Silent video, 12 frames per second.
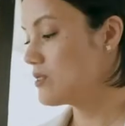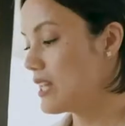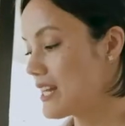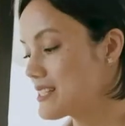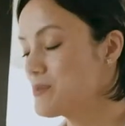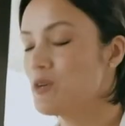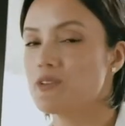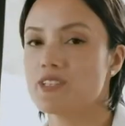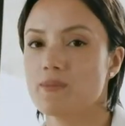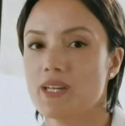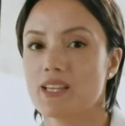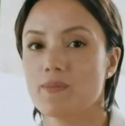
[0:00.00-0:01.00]
next I'm going to
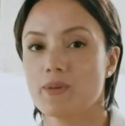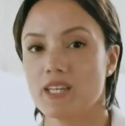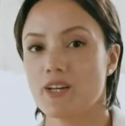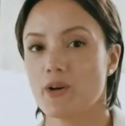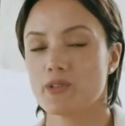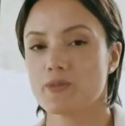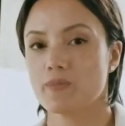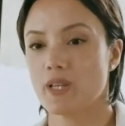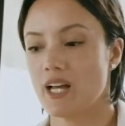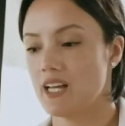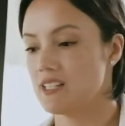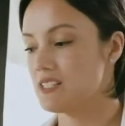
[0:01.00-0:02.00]
make the PCOS
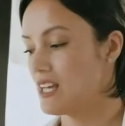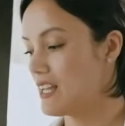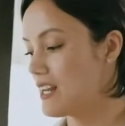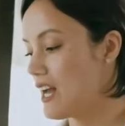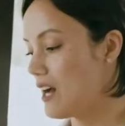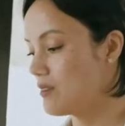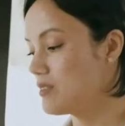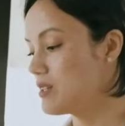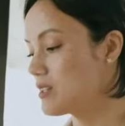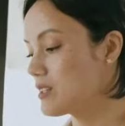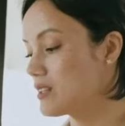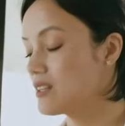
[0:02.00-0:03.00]
blend, and
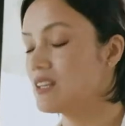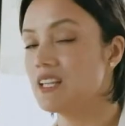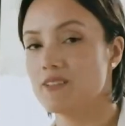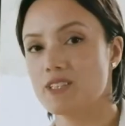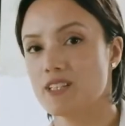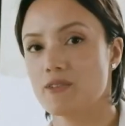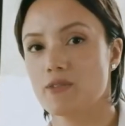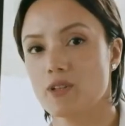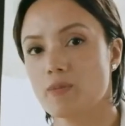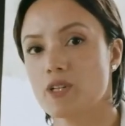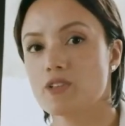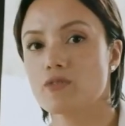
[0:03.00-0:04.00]
having lived in the
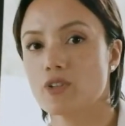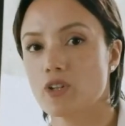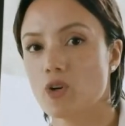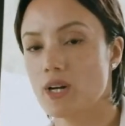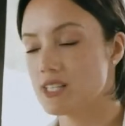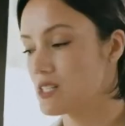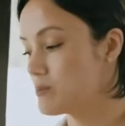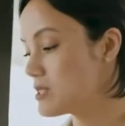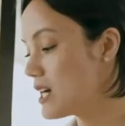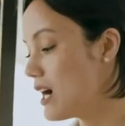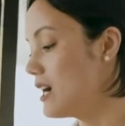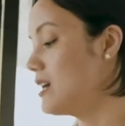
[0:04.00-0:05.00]
Philippines for quite some
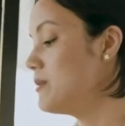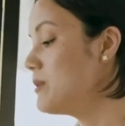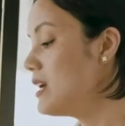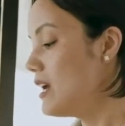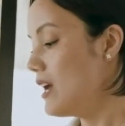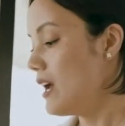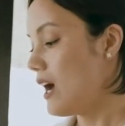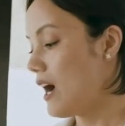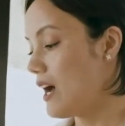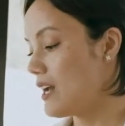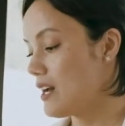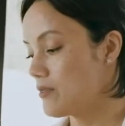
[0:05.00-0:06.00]
time,
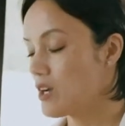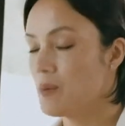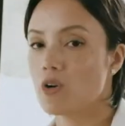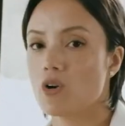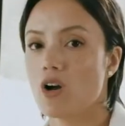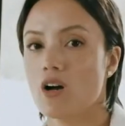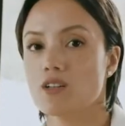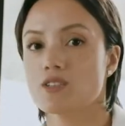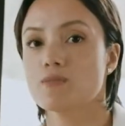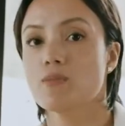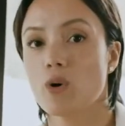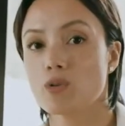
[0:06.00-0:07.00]
I have come across
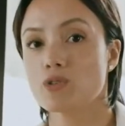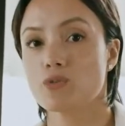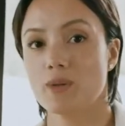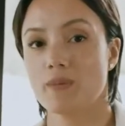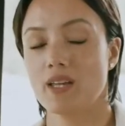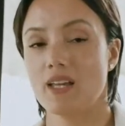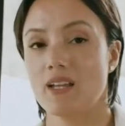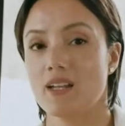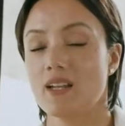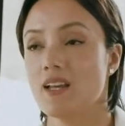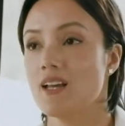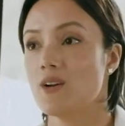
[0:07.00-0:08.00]
most
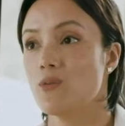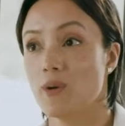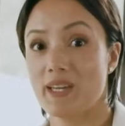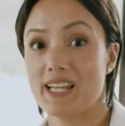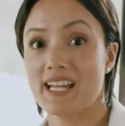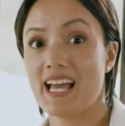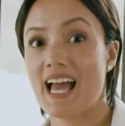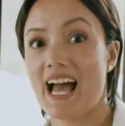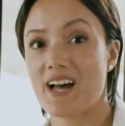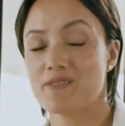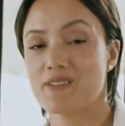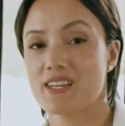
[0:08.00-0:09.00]
women
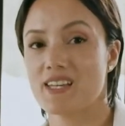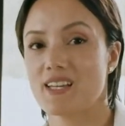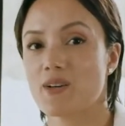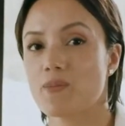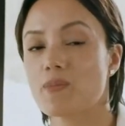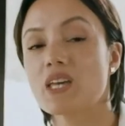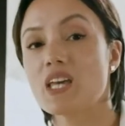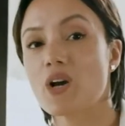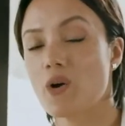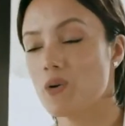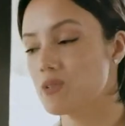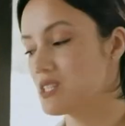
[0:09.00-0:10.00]
having
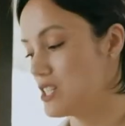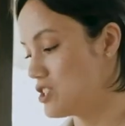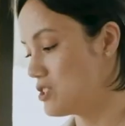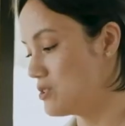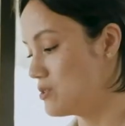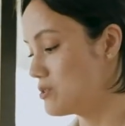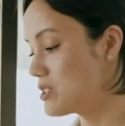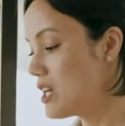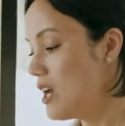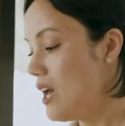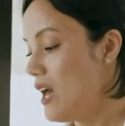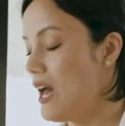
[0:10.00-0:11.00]
PCOS issues
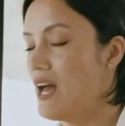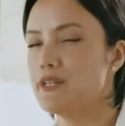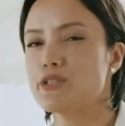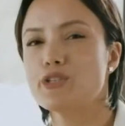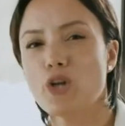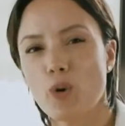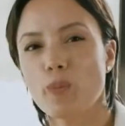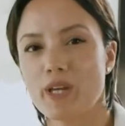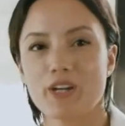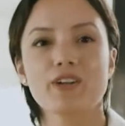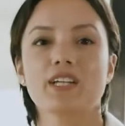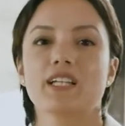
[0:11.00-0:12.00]
and no
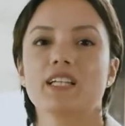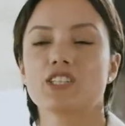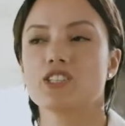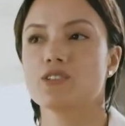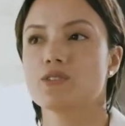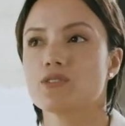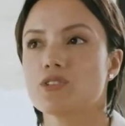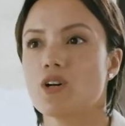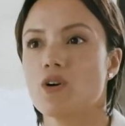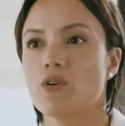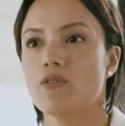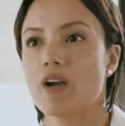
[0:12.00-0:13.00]
period issues,
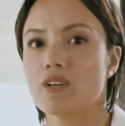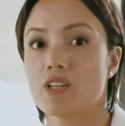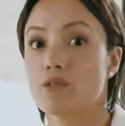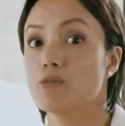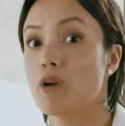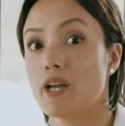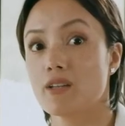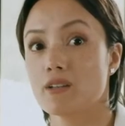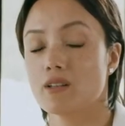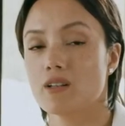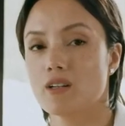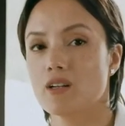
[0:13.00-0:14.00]
so very
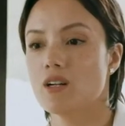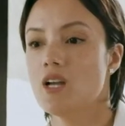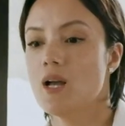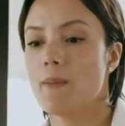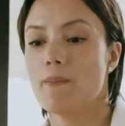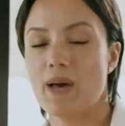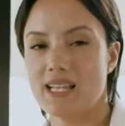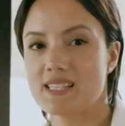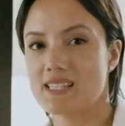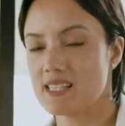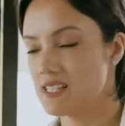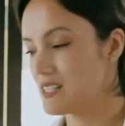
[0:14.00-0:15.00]
irregular
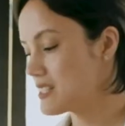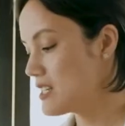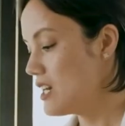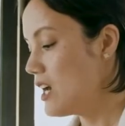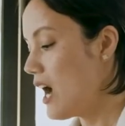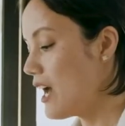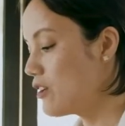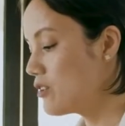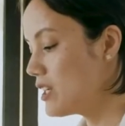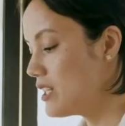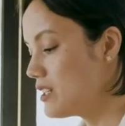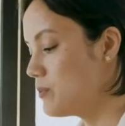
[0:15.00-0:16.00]
menses. I
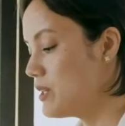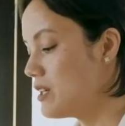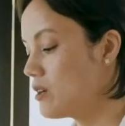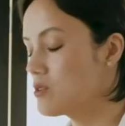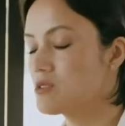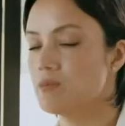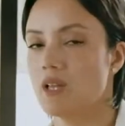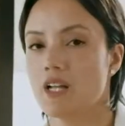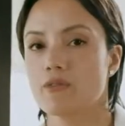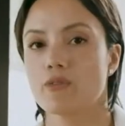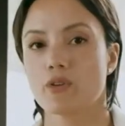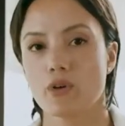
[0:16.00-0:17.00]
created the PCOS
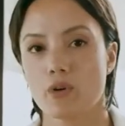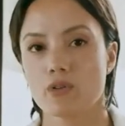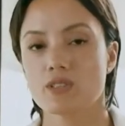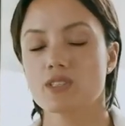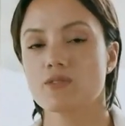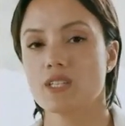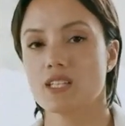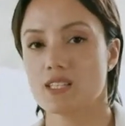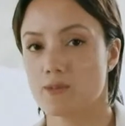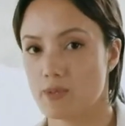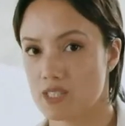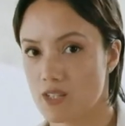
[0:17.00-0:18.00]
blend for those
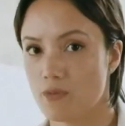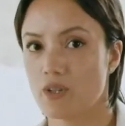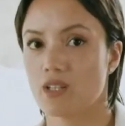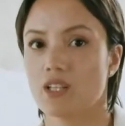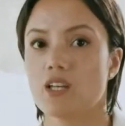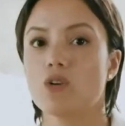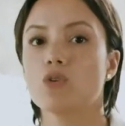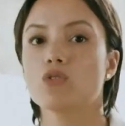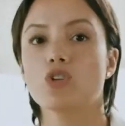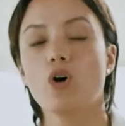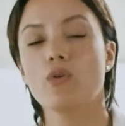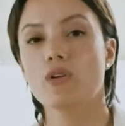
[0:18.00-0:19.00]
specifically who
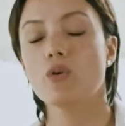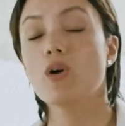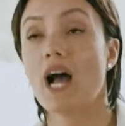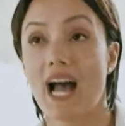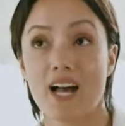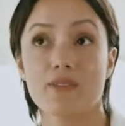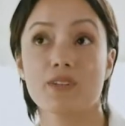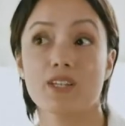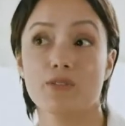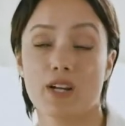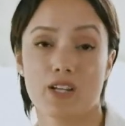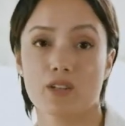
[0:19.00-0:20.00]
have
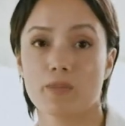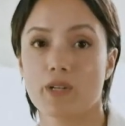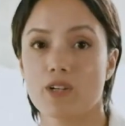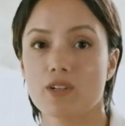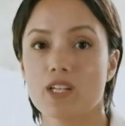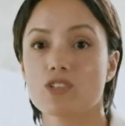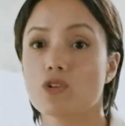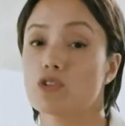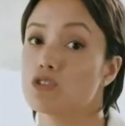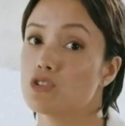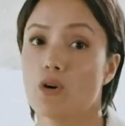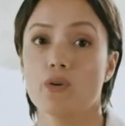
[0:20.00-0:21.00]
irregular periods or
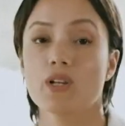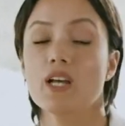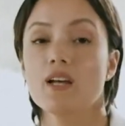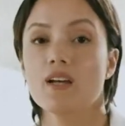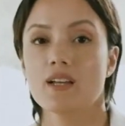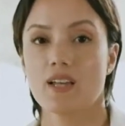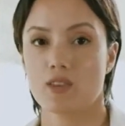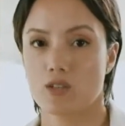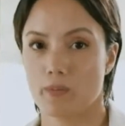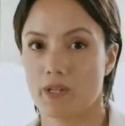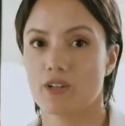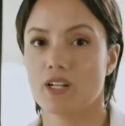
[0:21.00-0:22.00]
don't get their
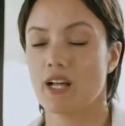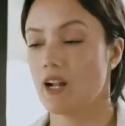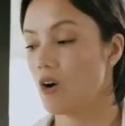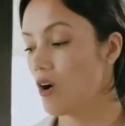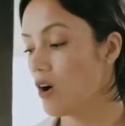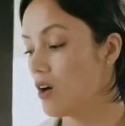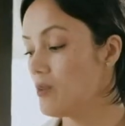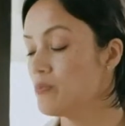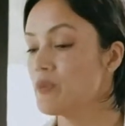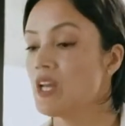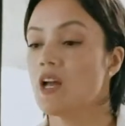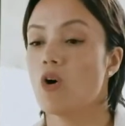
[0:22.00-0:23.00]
period at all,
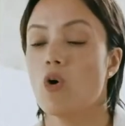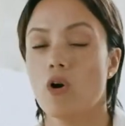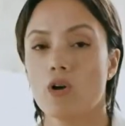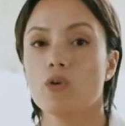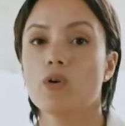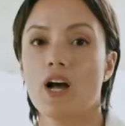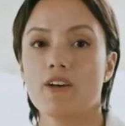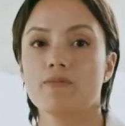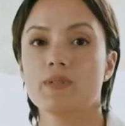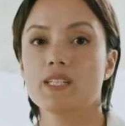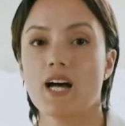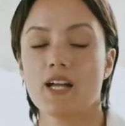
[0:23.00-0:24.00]
or who have
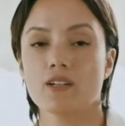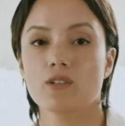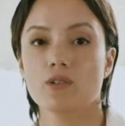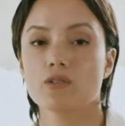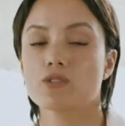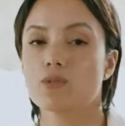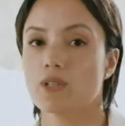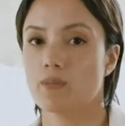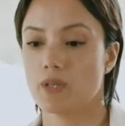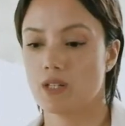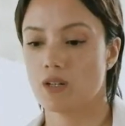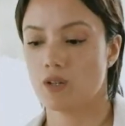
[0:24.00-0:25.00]
been diagnosed with
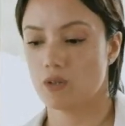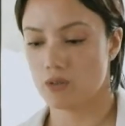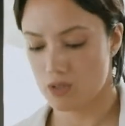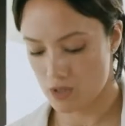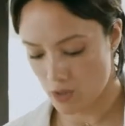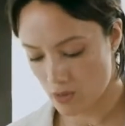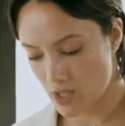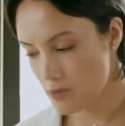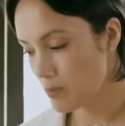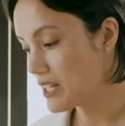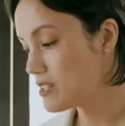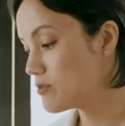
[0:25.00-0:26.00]
PCOS. So this
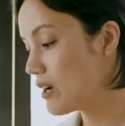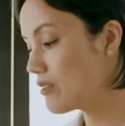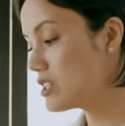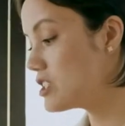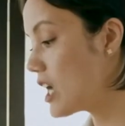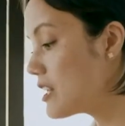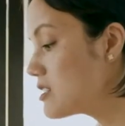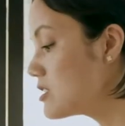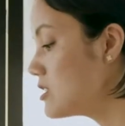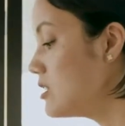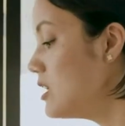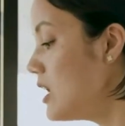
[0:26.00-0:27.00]
blend is very
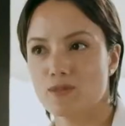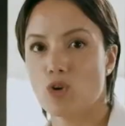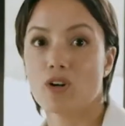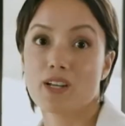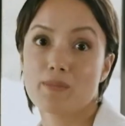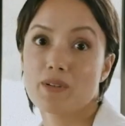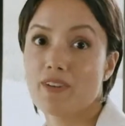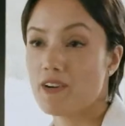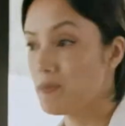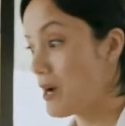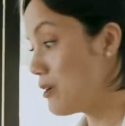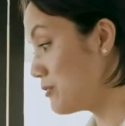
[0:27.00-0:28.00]
gentle, or it can be very
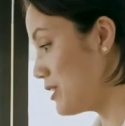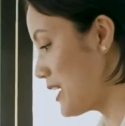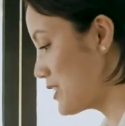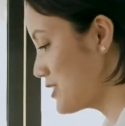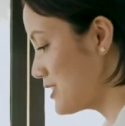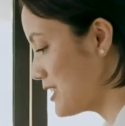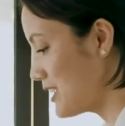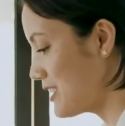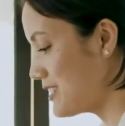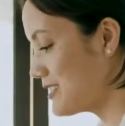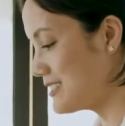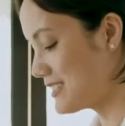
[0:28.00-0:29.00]
powerful actually,
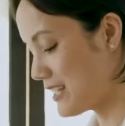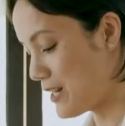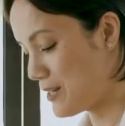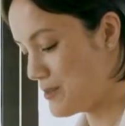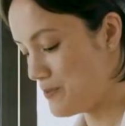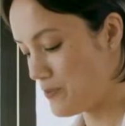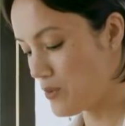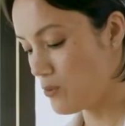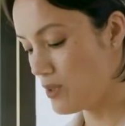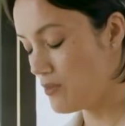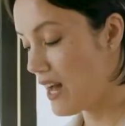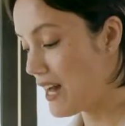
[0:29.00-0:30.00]
because
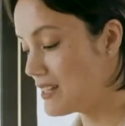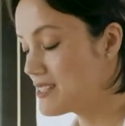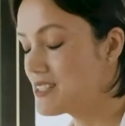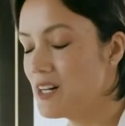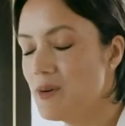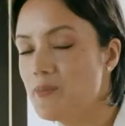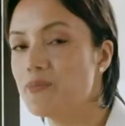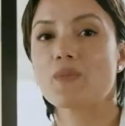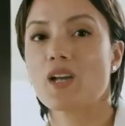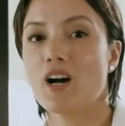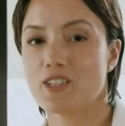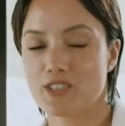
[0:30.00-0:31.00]
we've had some
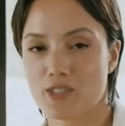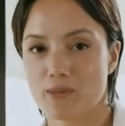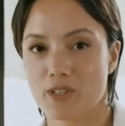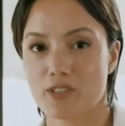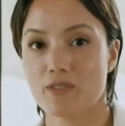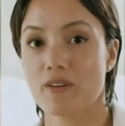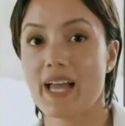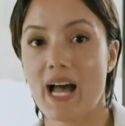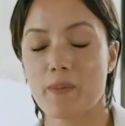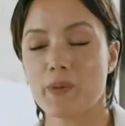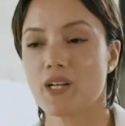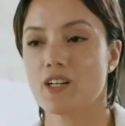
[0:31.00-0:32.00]
customers, very
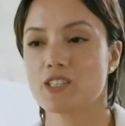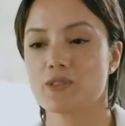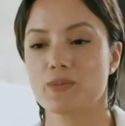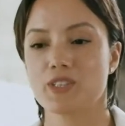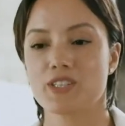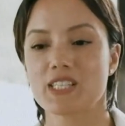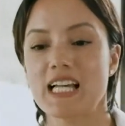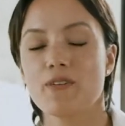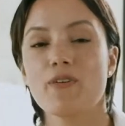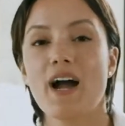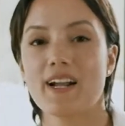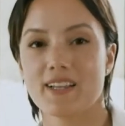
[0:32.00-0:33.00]
happy customers,
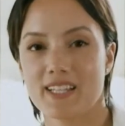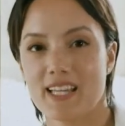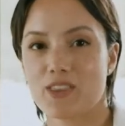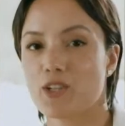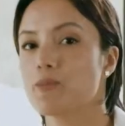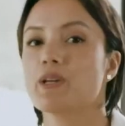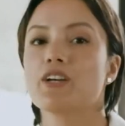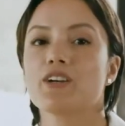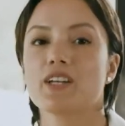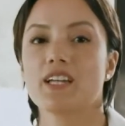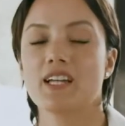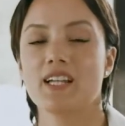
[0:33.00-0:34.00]
finally get their
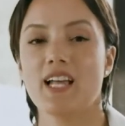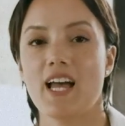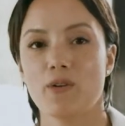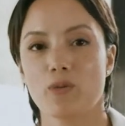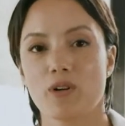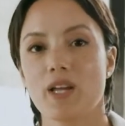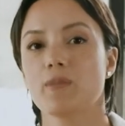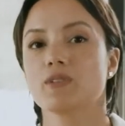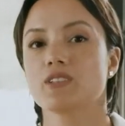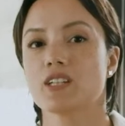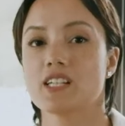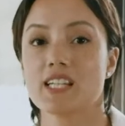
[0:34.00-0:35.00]
period and were able
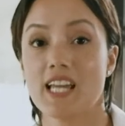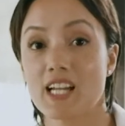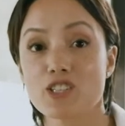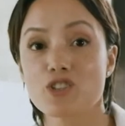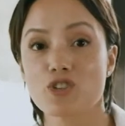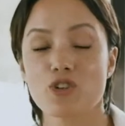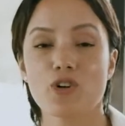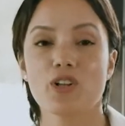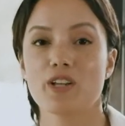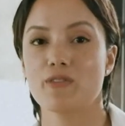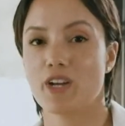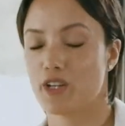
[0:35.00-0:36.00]
to take control
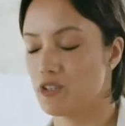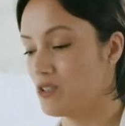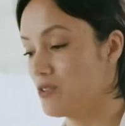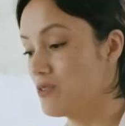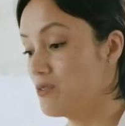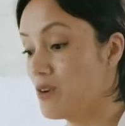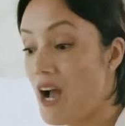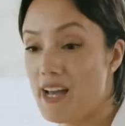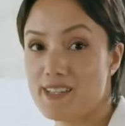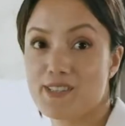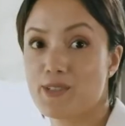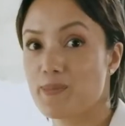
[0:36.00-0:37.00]
and
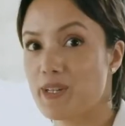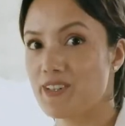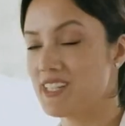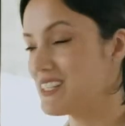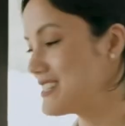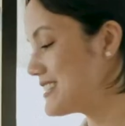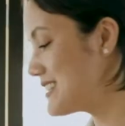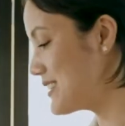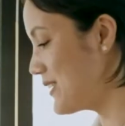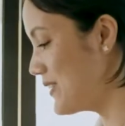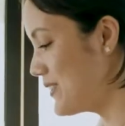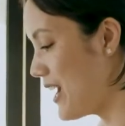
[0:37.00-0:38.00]
regularize their periods.
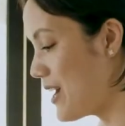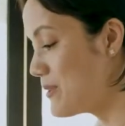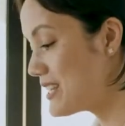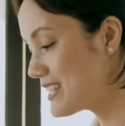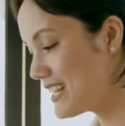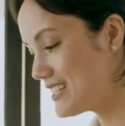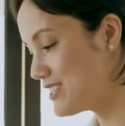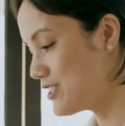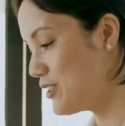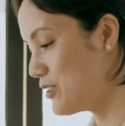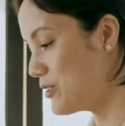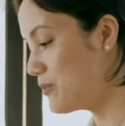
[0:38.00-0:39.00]
So I'm excited to show
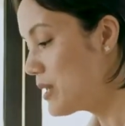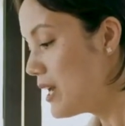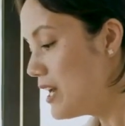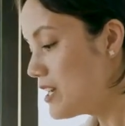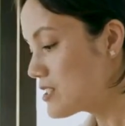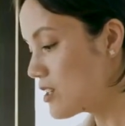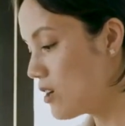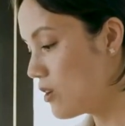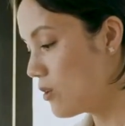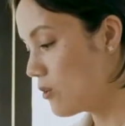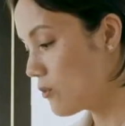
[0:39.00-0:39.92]
you. So